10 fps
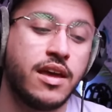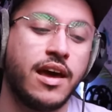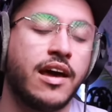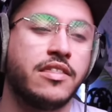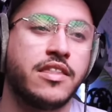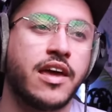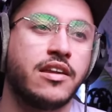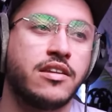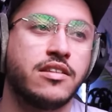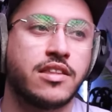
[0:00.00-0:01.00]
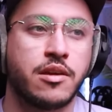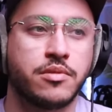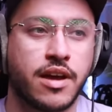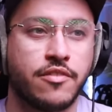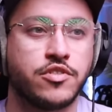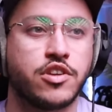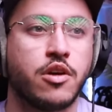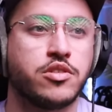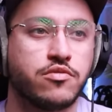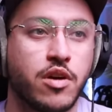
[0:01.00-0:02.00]
and then they would have to go
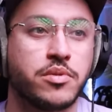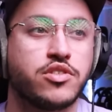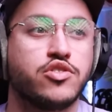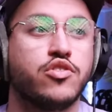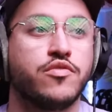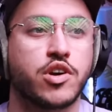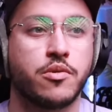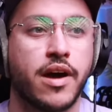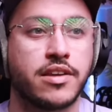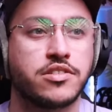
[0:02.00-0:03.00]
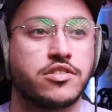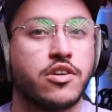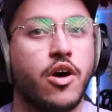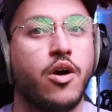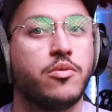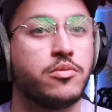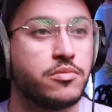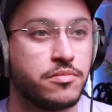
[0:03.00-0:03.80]
to Roblox and sort of request, oh,